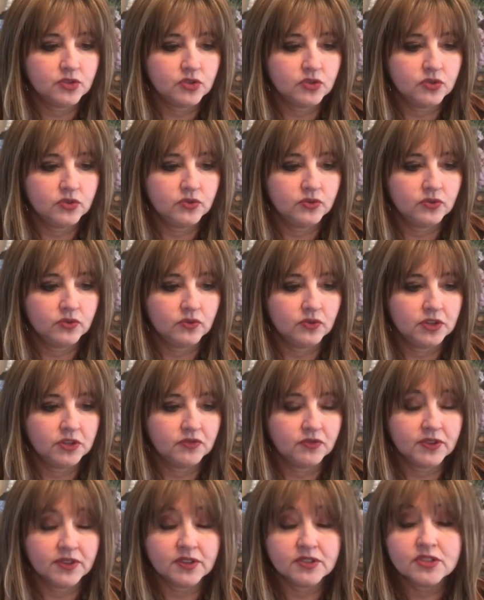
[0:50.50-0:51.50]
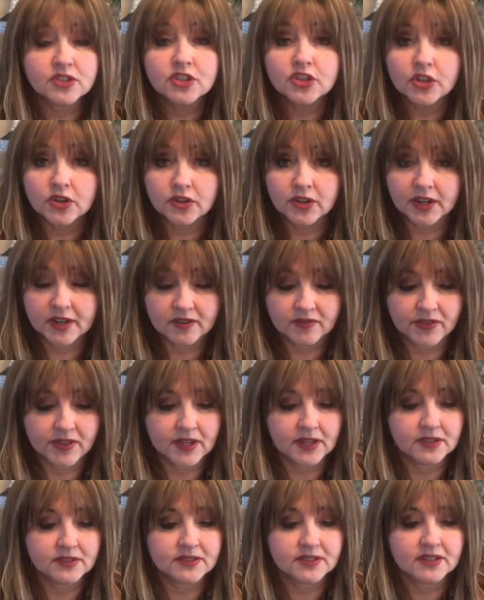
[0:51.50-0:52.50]
2, 3, 4, there's 30 of
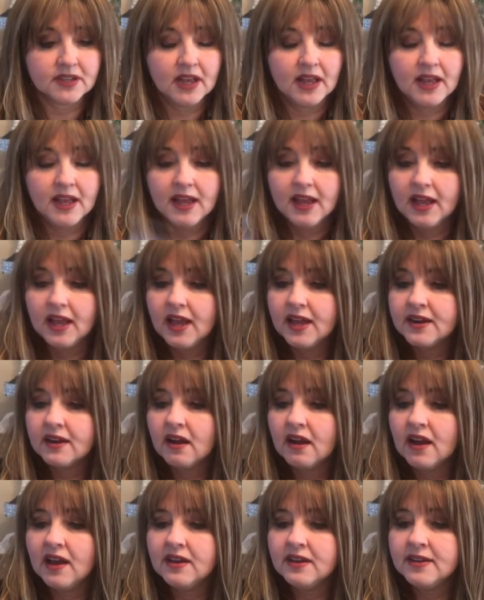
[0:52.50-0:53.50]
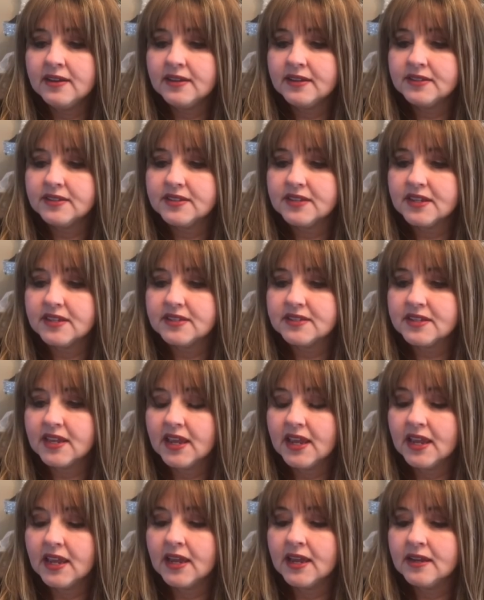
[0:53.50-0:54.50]
these, and on it it says
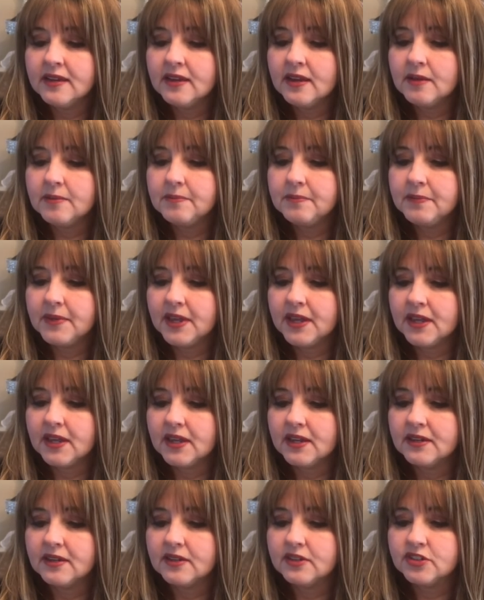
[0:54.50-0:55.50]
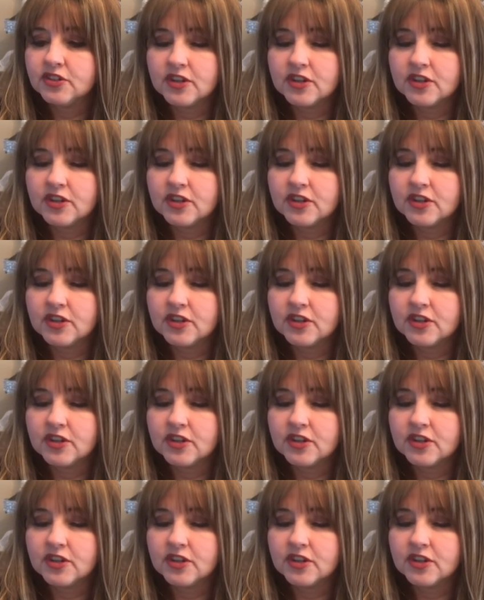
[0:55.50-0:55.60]
handmade